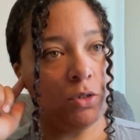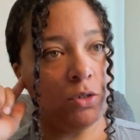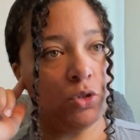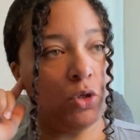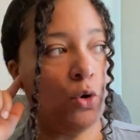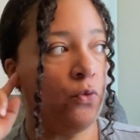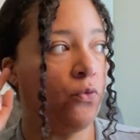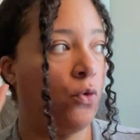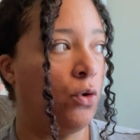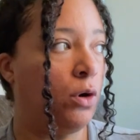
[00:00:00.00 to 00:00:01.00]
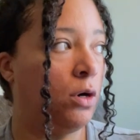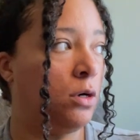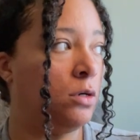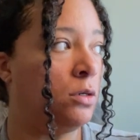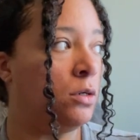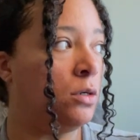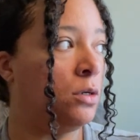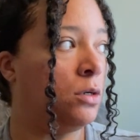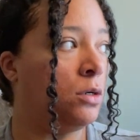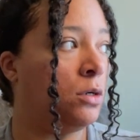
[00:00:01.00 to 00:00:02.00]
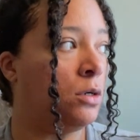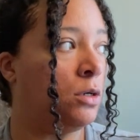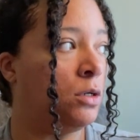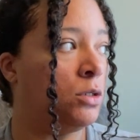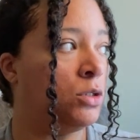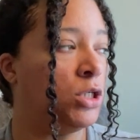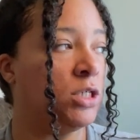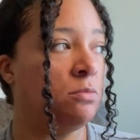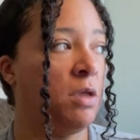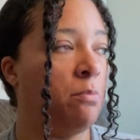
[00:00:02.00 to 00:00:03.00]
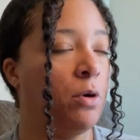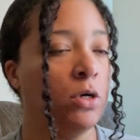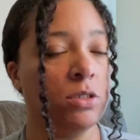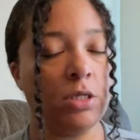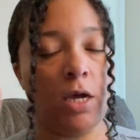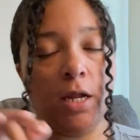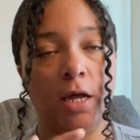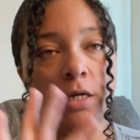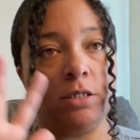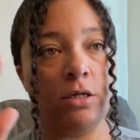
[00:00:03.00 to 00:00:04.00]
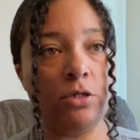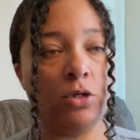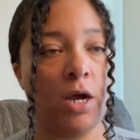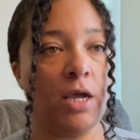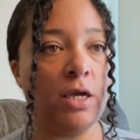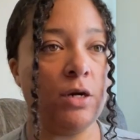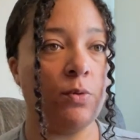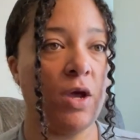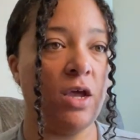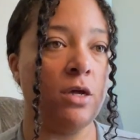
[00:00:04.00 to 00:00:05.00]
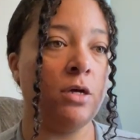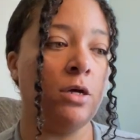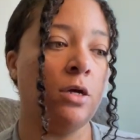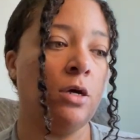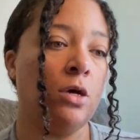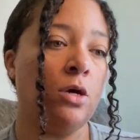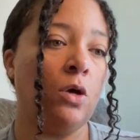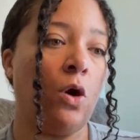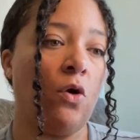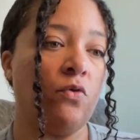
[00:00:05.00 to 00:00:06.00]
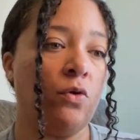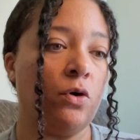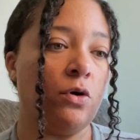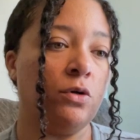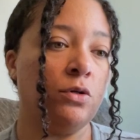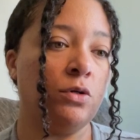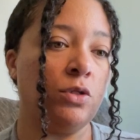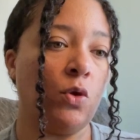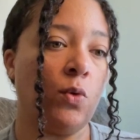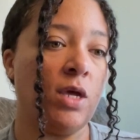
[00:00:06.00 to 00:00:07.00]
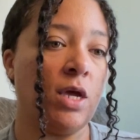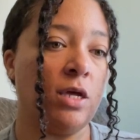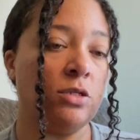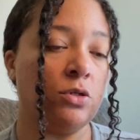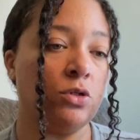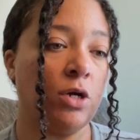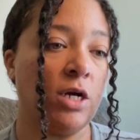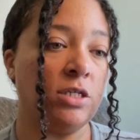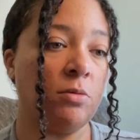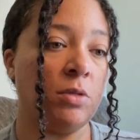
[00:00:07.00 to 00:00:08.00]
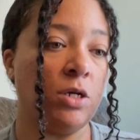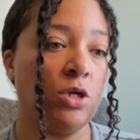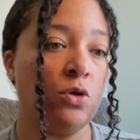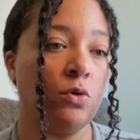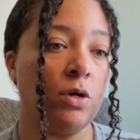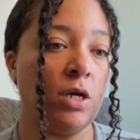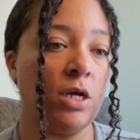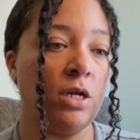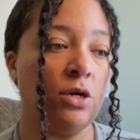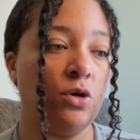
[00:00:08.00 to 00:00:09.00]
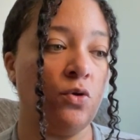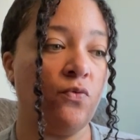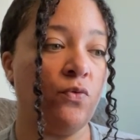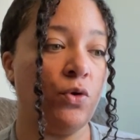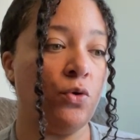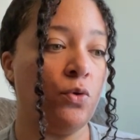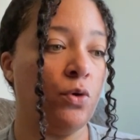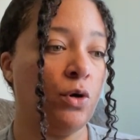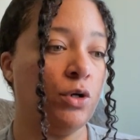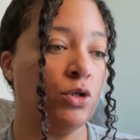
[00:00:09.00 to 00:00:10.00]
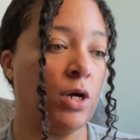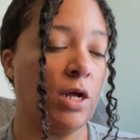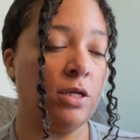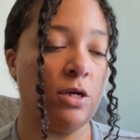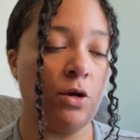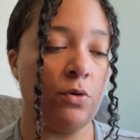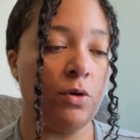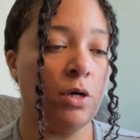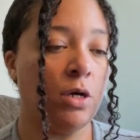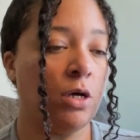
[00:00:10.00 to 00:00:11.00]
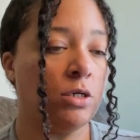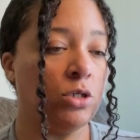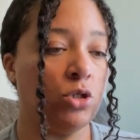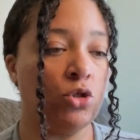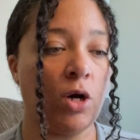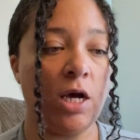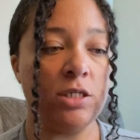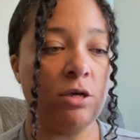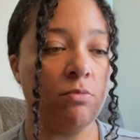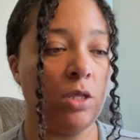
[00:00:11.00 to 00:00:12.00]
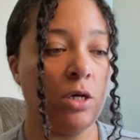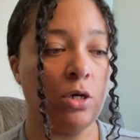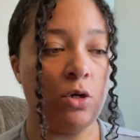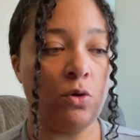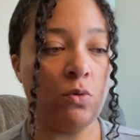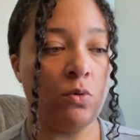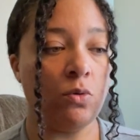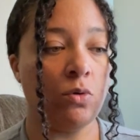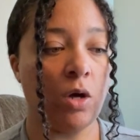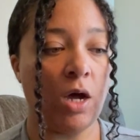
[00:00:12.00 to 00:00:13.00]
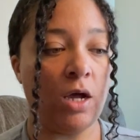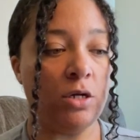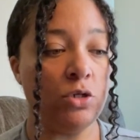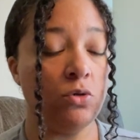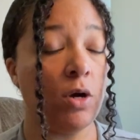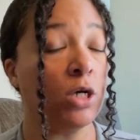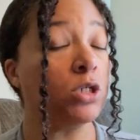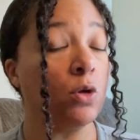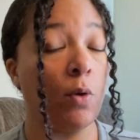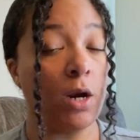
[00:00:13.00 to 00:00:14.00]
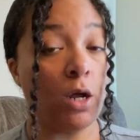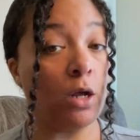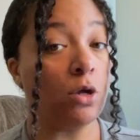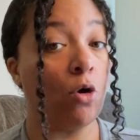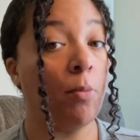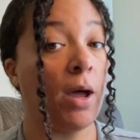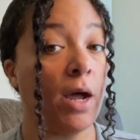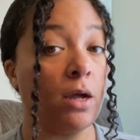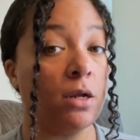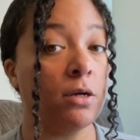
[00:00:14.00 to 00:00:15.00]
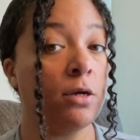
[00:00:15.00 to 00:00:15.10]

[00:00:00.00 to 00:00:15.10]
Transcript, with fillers: So for just me personally, I like to try and get away over the weekends or try something new or eat a new food or try, you know, just try something new. I do actually want to go back